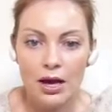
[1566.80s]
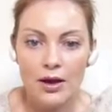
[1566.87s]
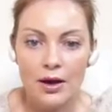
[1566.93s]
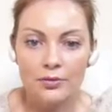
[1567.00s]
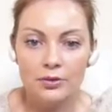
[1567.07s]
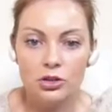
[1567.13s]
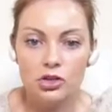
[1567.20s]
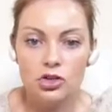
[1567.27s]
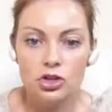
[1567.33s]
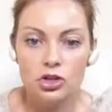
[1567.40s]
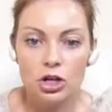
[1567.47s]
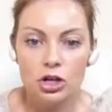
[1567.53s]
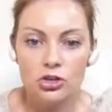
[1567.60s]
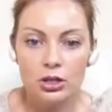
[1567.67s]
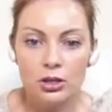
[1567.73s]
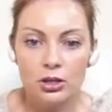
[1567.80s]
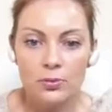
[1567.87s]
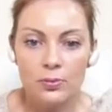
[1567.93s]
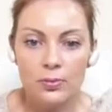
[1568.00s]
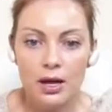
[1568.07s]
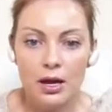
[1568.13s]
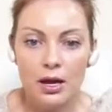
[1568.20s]
We have the
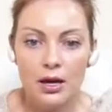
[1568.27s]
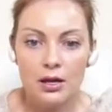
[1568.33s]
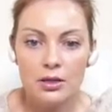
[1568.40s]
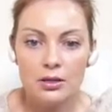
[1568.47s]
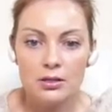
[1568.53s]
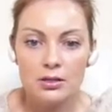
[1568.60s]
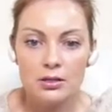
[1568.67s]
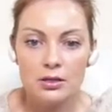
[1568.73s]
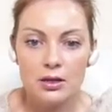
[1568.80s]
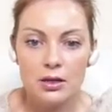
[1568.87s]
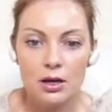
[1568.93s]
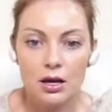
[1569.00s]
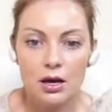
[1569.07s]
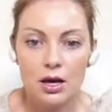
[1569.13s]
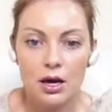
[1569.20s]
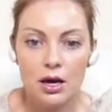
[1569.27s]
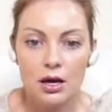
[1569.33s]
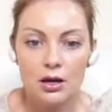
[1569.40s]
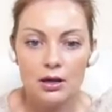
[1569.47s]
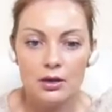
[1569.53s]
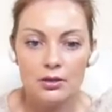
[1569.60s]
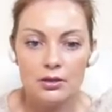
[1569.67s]
charging base
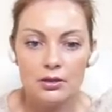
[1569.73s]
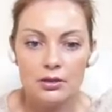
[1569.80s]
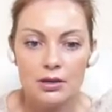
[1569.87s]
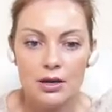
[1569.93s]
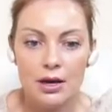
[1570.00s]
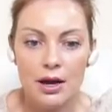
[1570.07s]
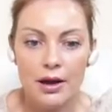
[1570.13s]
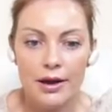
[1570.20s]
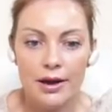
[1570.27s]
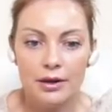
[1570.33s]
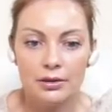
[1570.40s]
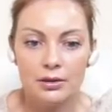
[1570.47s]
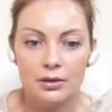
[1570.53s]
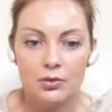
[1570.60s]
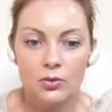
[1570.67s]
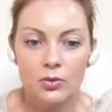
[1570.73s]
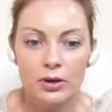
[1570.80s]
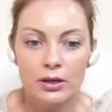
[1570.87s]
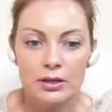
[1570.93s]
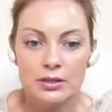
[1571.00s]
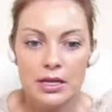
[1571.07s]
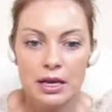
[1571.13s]
uh, inside
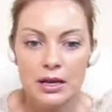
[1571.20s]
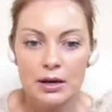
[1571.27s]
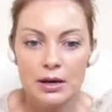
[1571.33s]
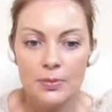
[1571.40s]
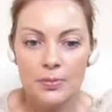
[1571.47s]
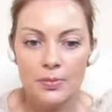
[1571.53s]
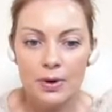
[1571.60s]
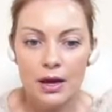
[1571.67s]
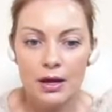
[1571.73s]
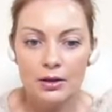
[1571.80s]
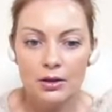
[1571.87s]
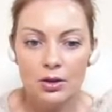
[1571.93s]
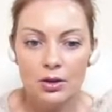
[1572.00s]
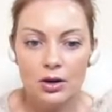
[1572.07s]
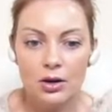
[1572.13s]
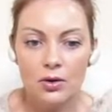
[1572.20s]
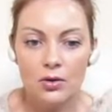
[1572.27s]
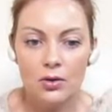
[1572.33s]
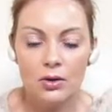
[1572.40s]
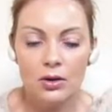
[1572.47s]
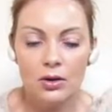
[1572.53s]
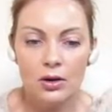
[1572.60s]
quick setup
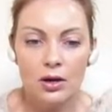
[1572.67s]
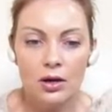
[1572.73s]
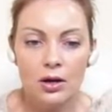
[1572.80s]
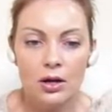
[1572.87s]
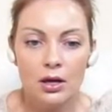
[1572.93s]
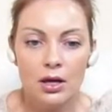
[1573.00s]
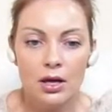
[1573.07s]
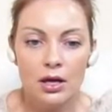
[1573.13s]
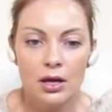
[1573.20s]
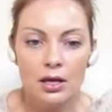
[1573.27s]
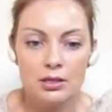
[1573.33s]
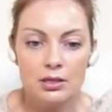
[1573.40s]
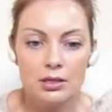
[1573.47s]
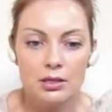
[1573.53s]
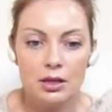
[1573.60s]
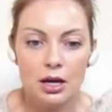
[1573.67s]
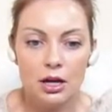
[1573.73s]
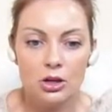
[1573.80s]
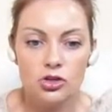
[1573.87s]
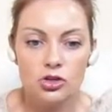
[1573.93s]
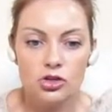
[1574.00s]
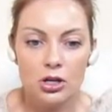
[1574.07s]
manual,
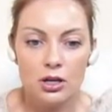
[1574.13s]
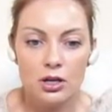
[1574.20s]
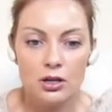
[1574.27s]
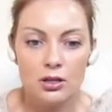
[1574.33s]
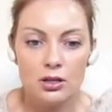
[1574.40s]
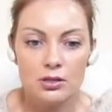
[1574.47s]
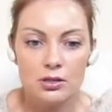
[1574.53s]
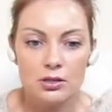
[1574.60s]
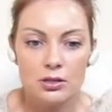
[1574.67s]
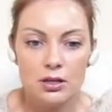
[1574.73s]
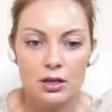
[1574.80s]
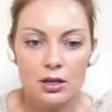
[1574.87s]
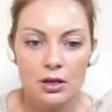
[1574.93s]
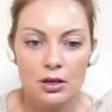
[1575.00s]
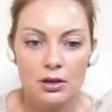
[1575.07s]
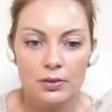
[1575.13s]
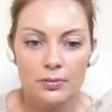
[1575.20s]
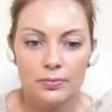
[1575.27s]
instructions.